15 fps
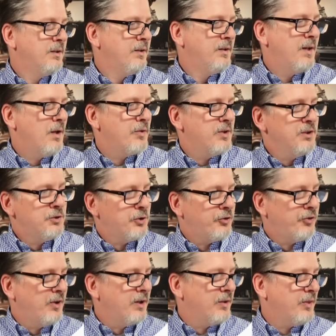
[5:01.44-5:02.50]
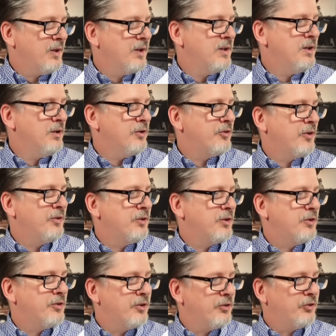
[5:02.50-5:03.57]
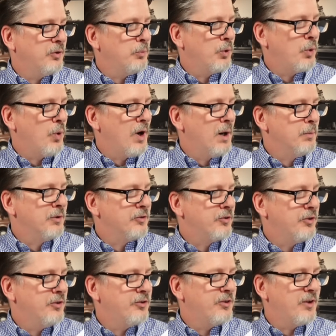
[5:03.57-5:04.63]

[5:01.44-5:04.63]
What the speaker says: Now, the interesting thing here is under the system requirements, this